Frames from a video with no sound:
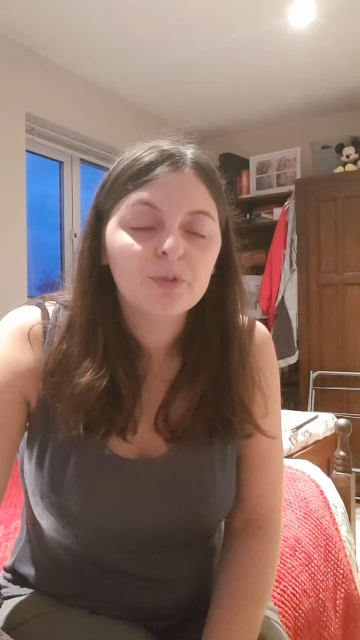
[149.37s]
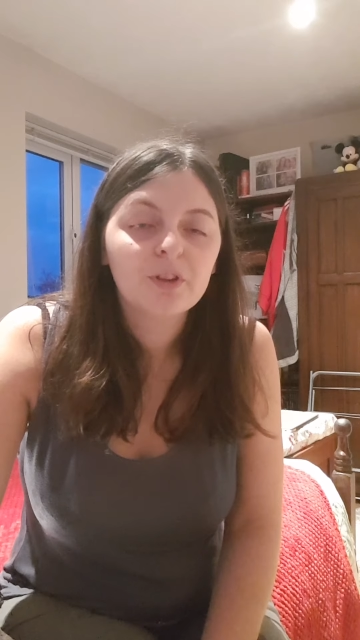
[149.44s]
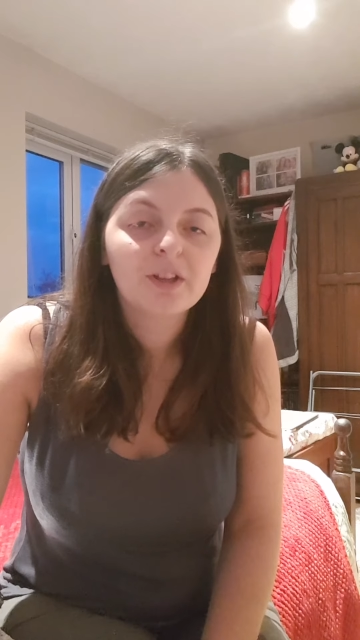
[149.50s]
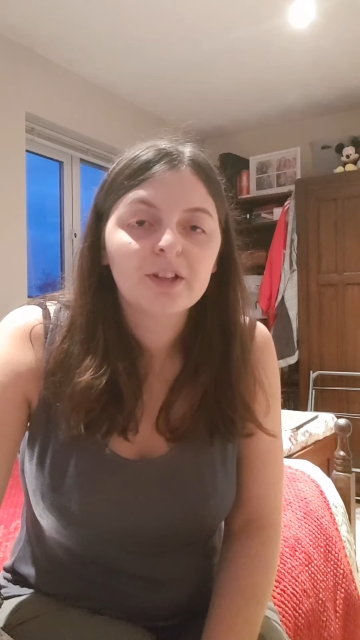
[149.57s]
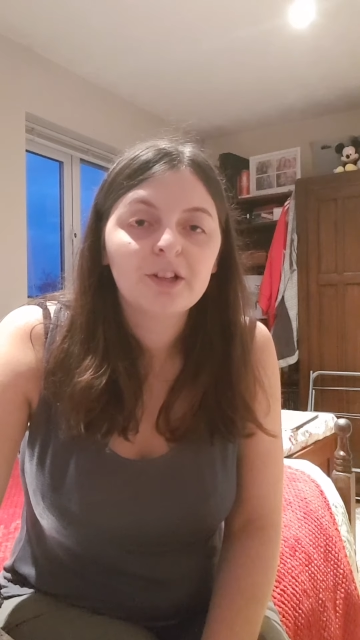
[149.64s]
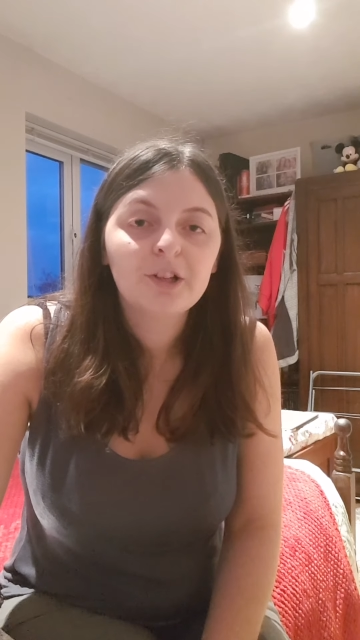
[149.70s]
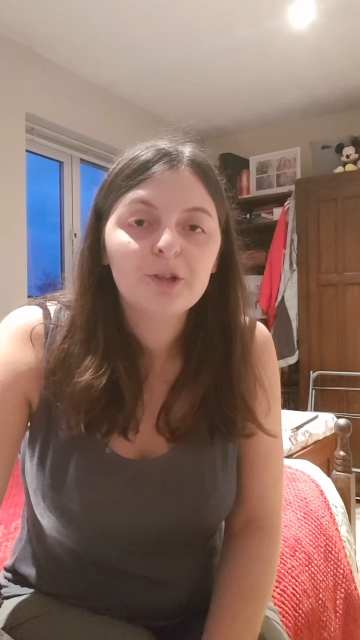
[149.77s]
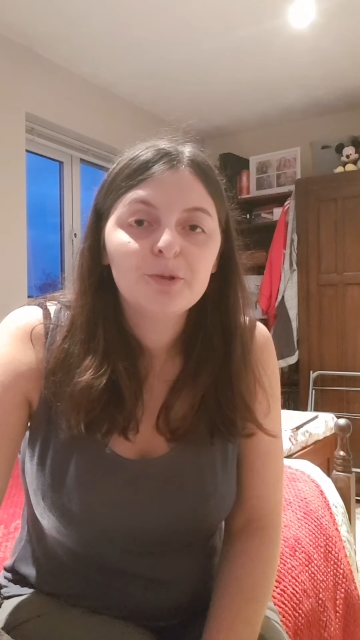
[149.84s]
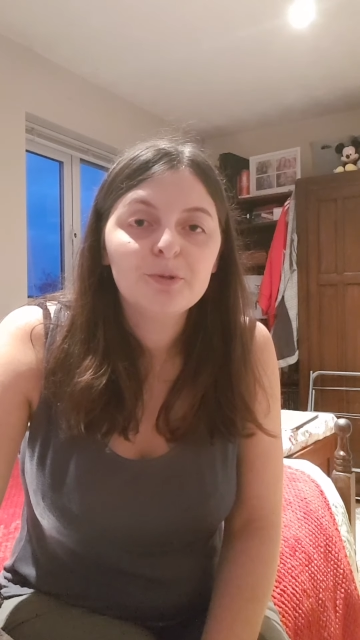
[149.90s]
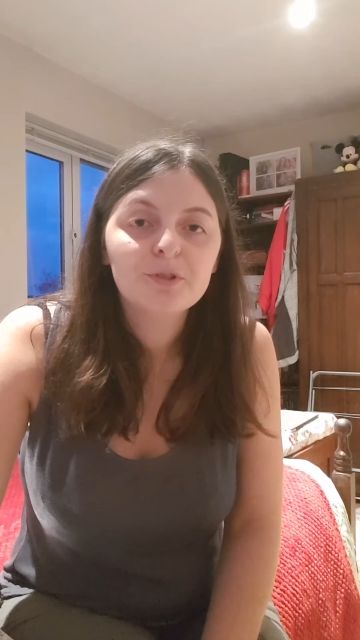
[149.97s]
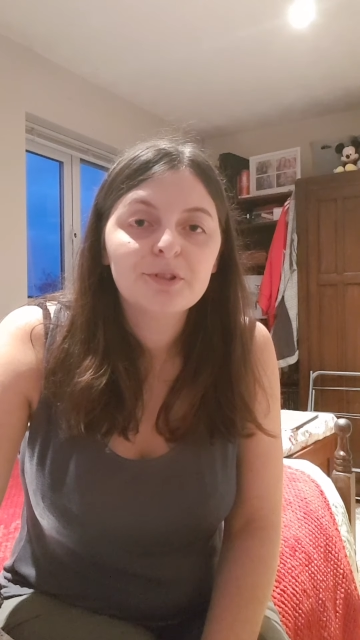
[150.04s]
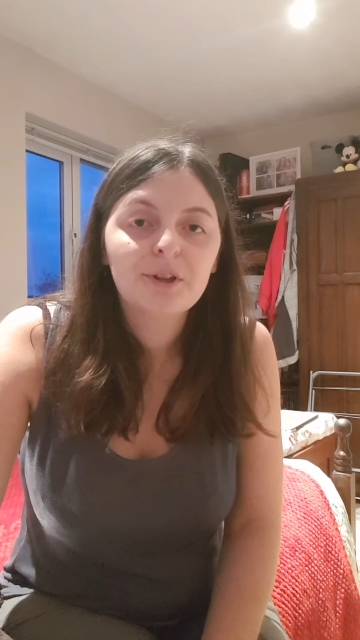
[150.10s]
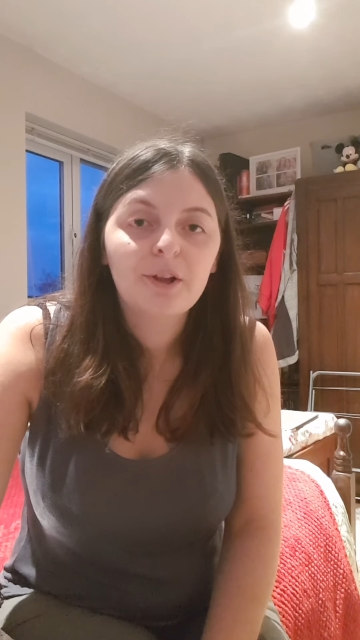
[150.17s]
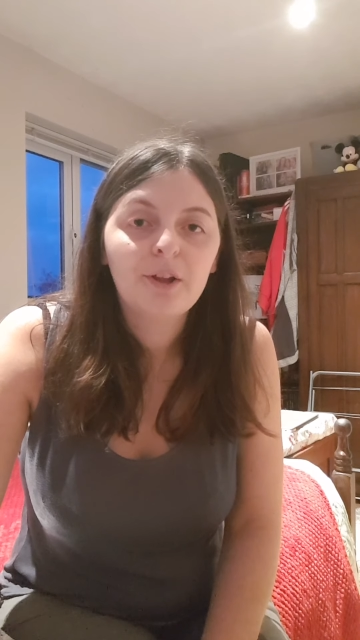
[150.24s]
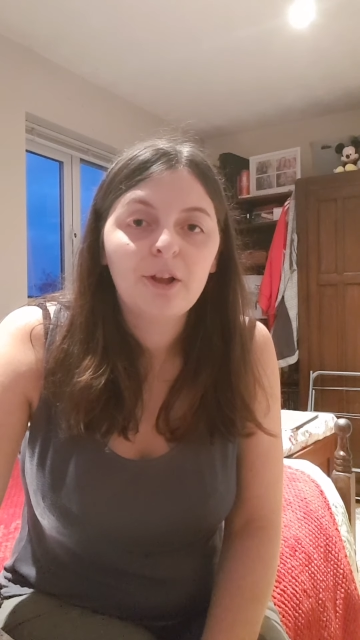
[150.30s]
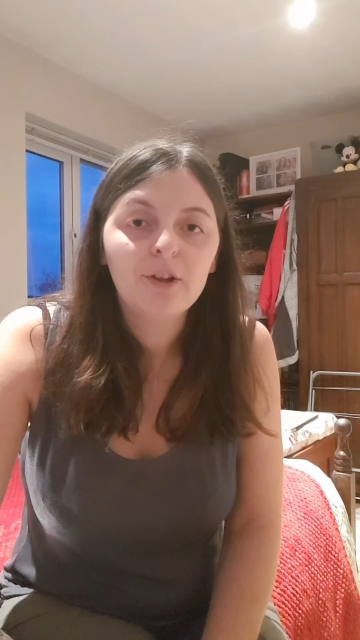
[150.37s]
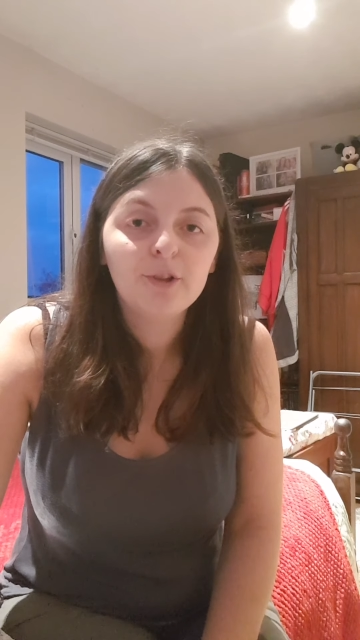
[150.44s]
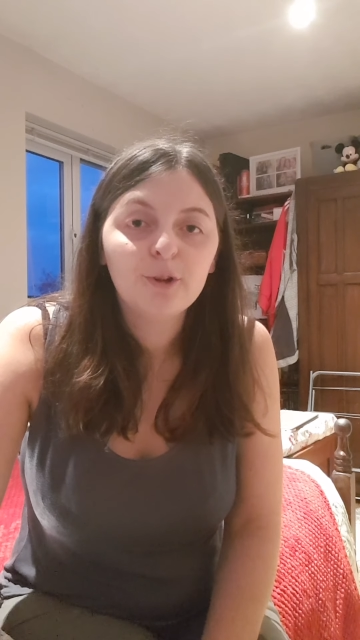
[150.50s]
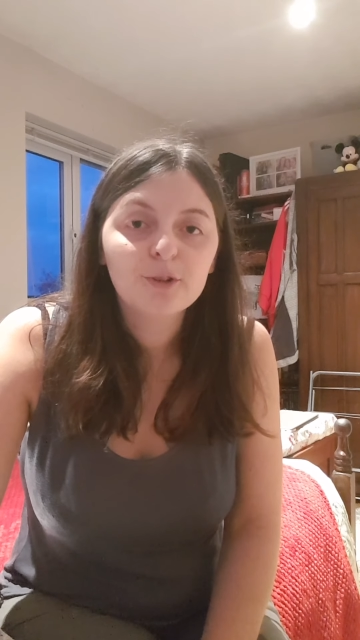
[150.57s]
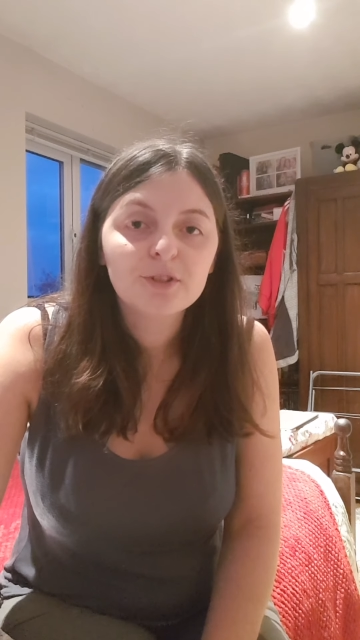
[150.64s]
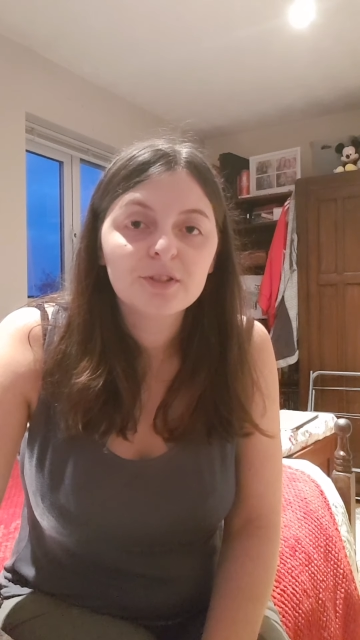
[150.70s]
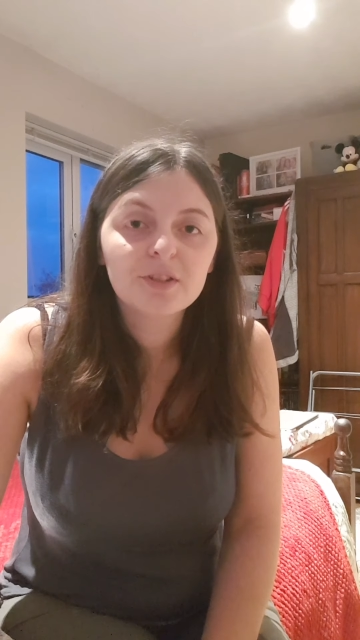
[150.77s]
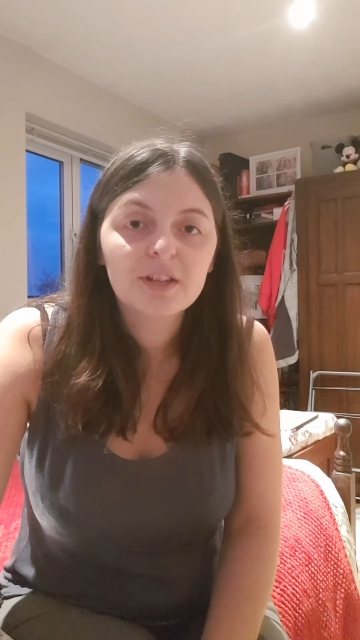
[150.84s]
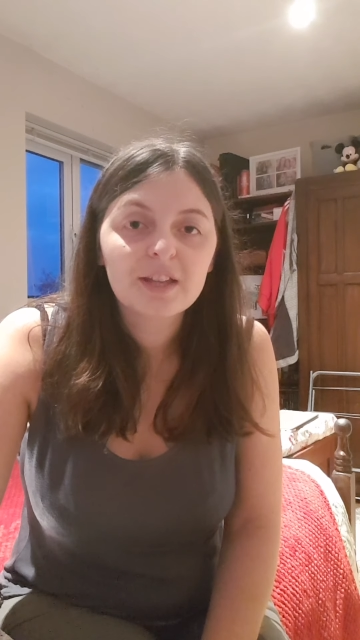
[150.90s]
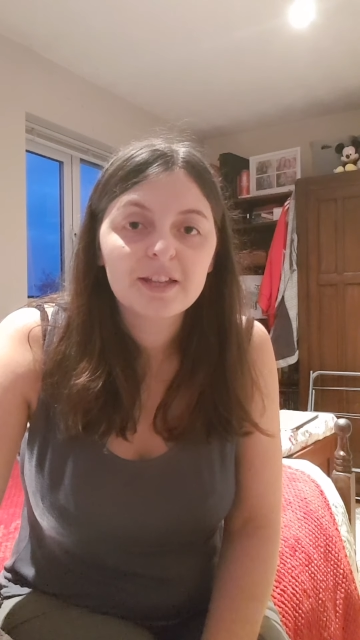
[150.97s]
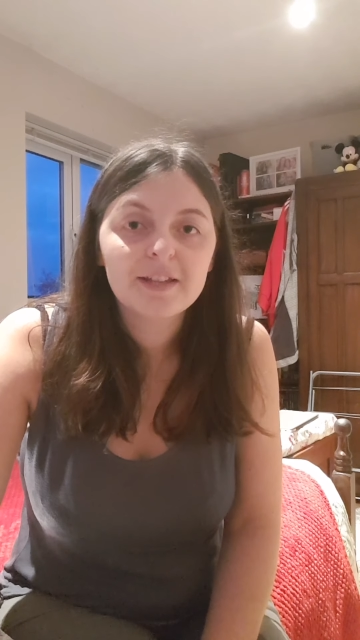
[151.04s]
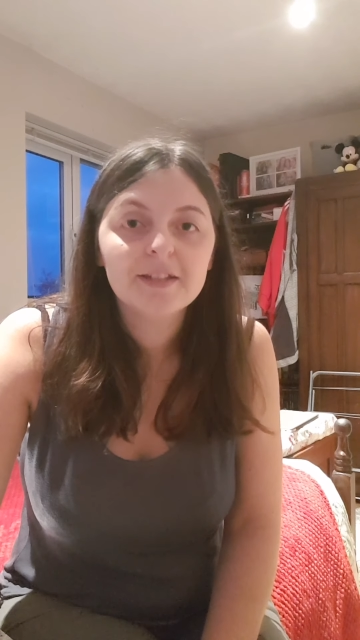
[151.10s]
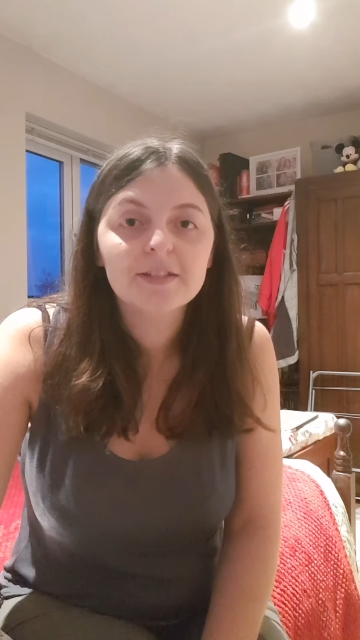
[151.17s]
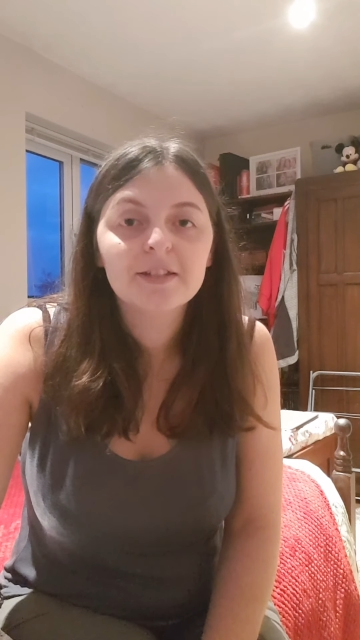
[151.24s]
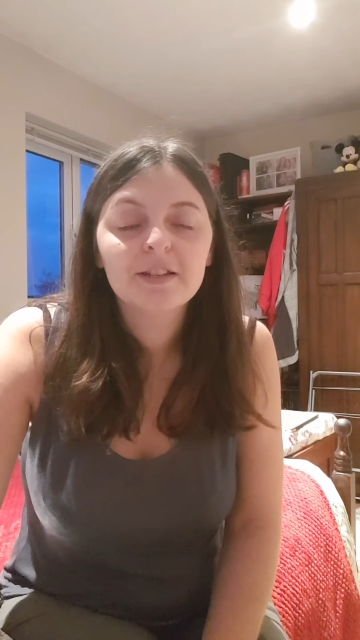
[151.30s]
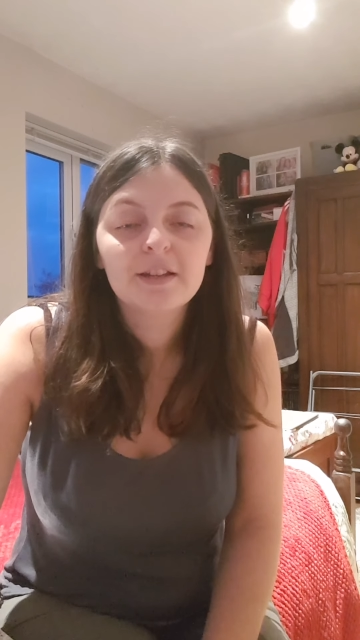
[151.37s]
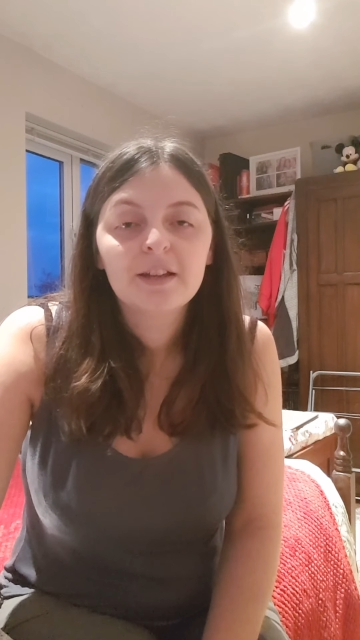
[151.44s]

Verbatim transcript: can lose a lot of the heat